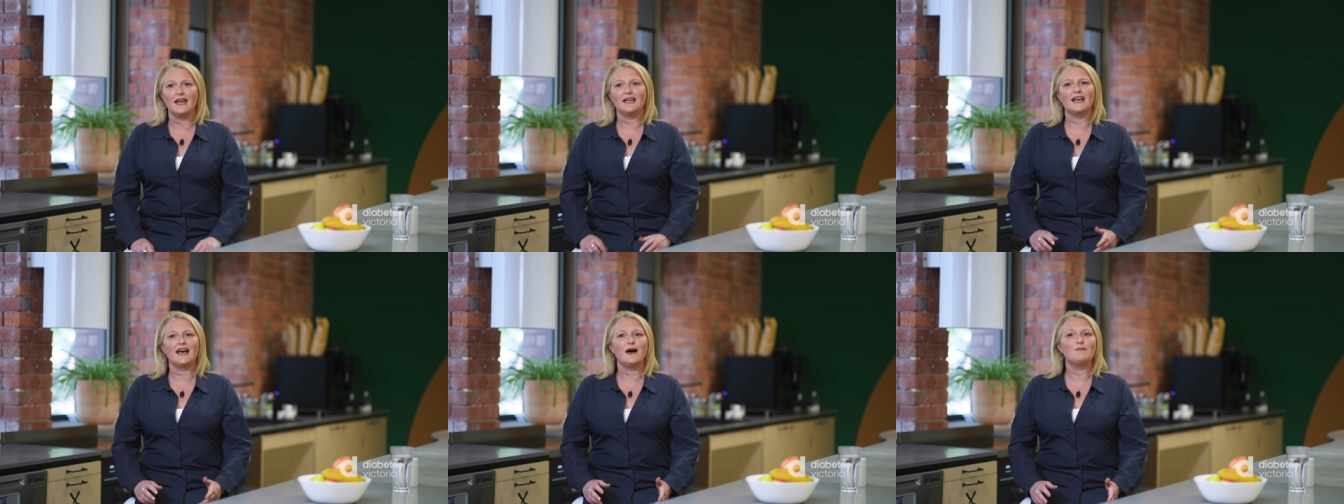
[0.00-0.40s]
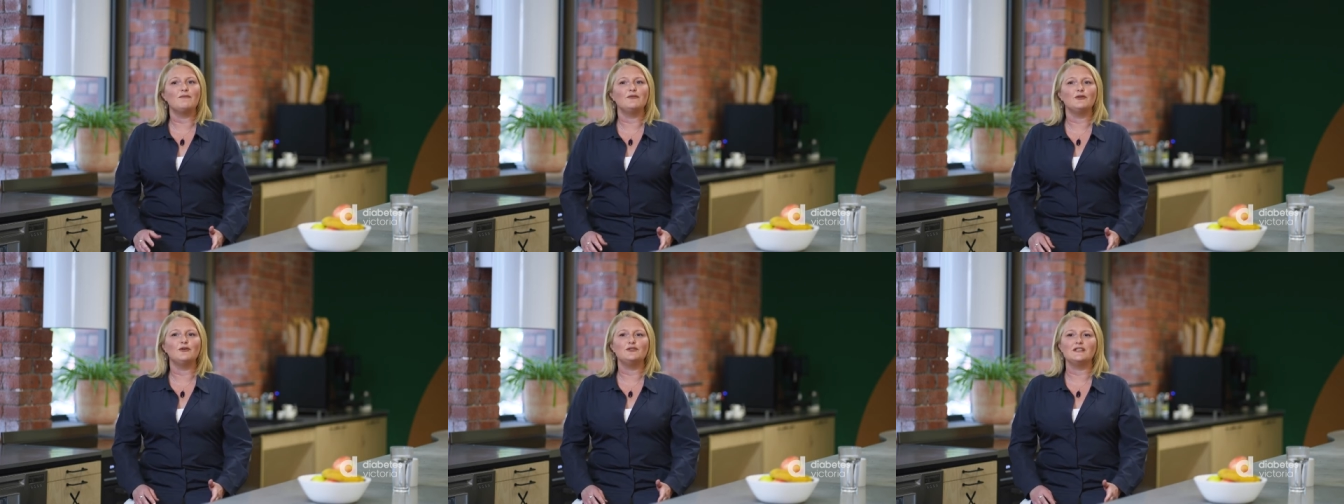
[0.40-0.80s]
Carb
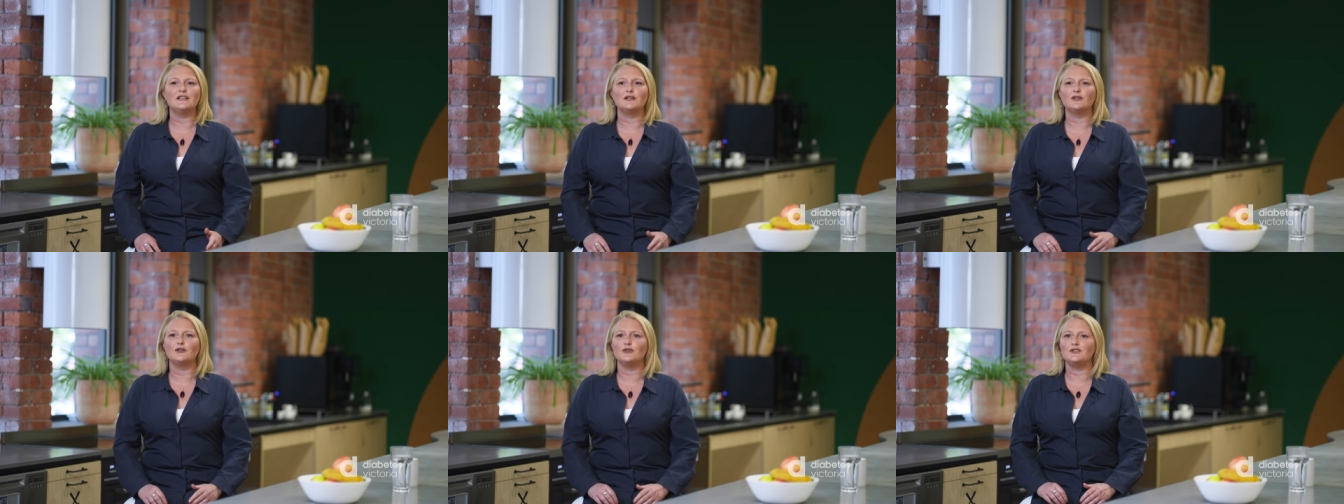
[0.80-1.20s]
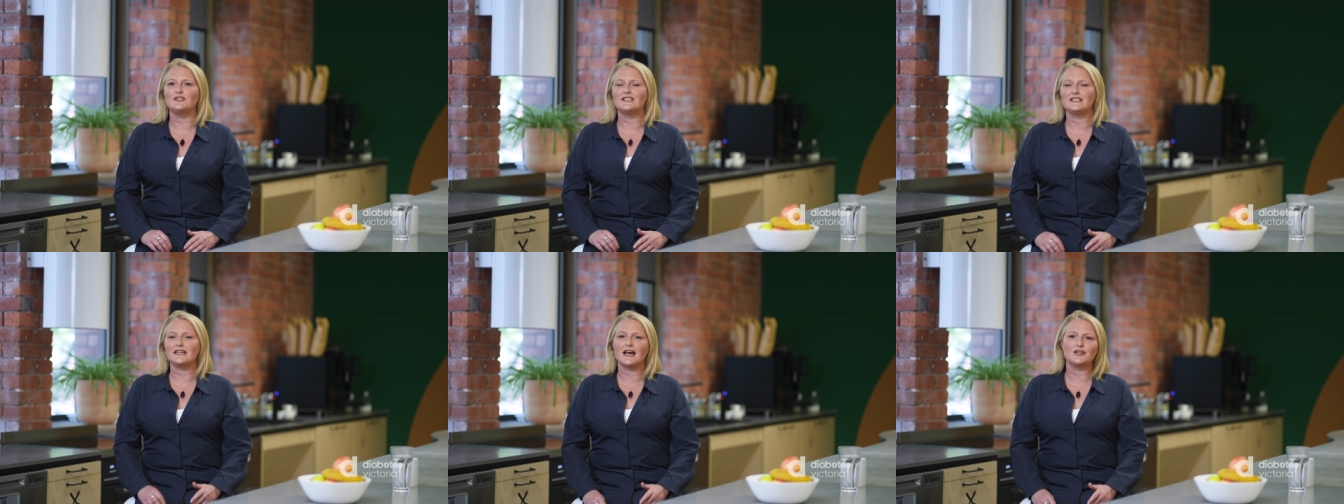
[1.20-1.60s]
foods include
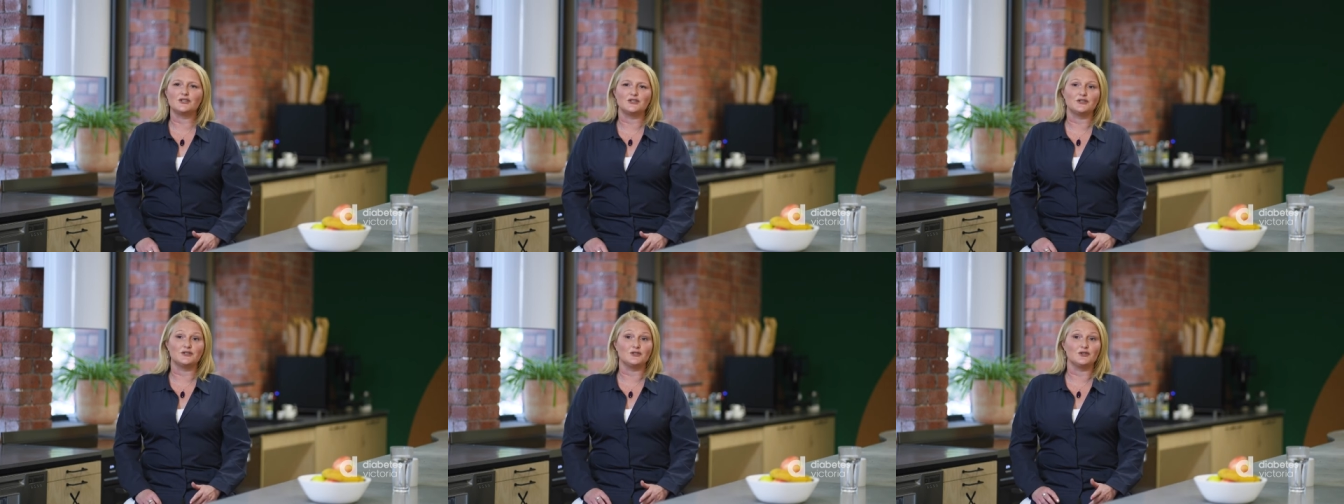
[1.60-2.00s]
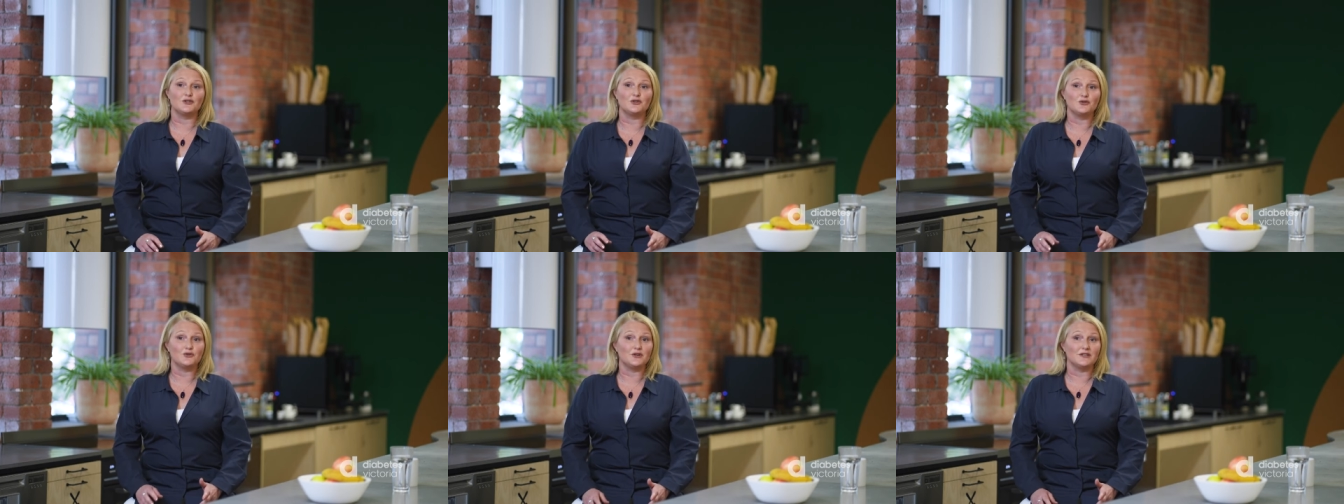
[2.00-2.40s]
starches and
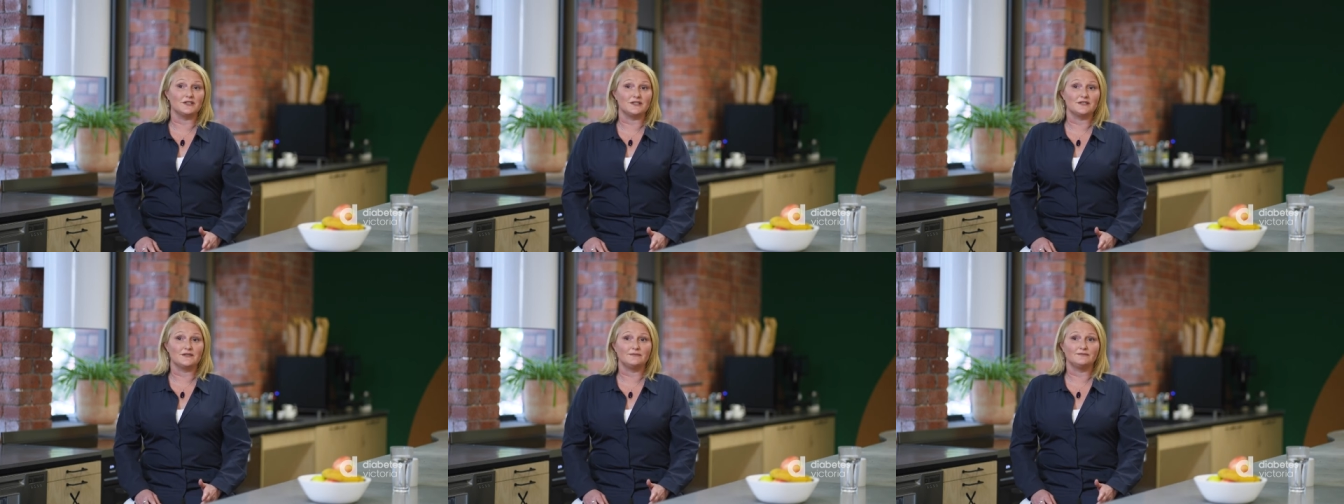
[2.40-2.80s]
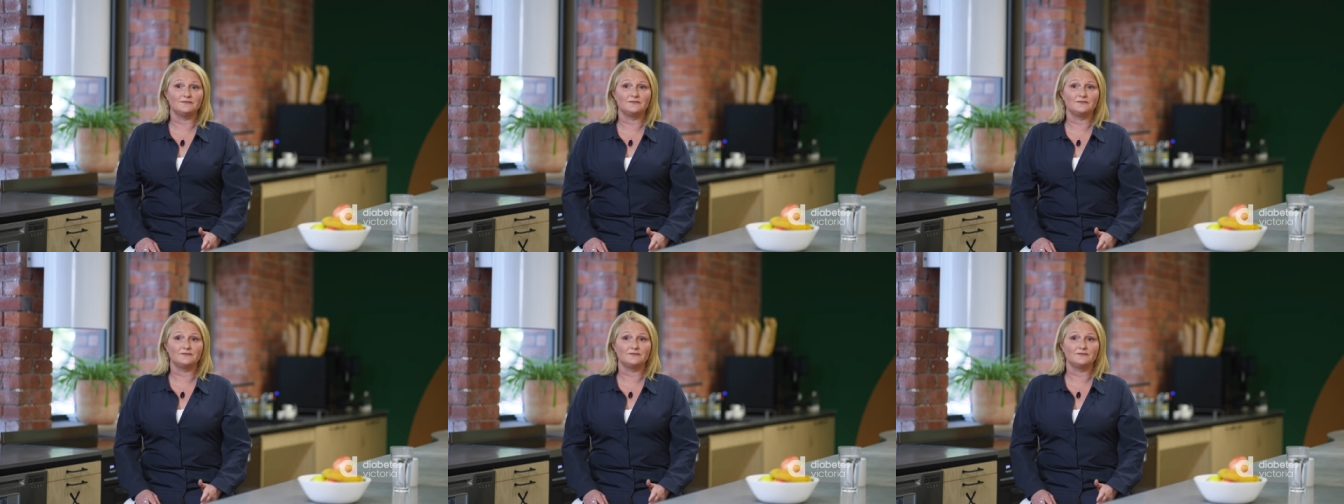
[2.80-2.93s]
sugars.